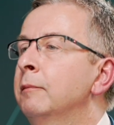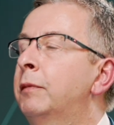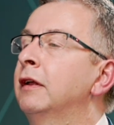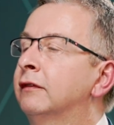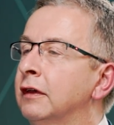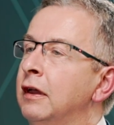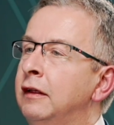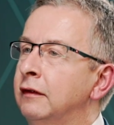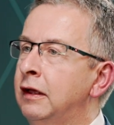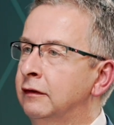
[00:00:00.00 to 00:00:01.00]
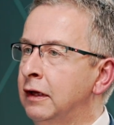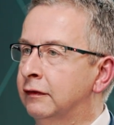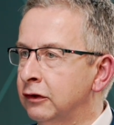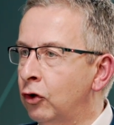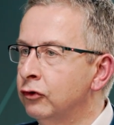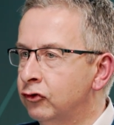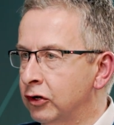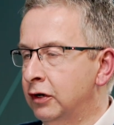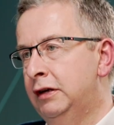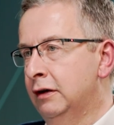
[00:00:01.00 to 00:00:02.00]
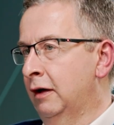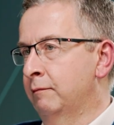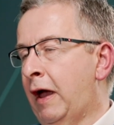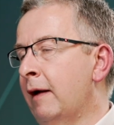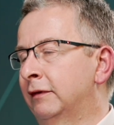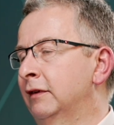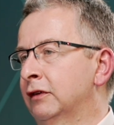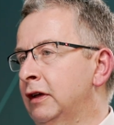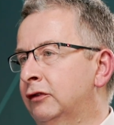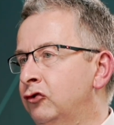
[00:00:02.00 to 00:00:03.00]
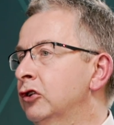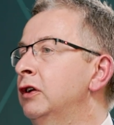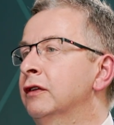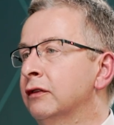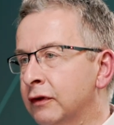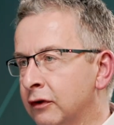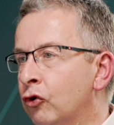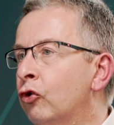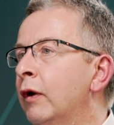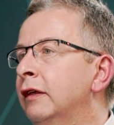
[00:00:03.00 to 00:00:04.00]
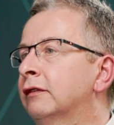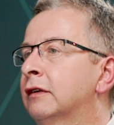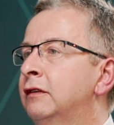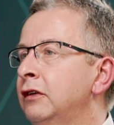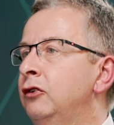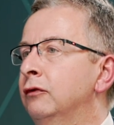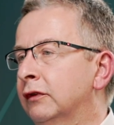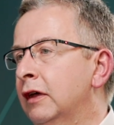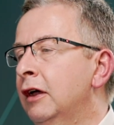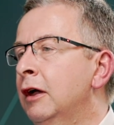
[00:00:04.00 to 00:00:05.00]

But it's a, it, it's, it's a long journey, and perhaps it's a, it's a journey that, that always continues.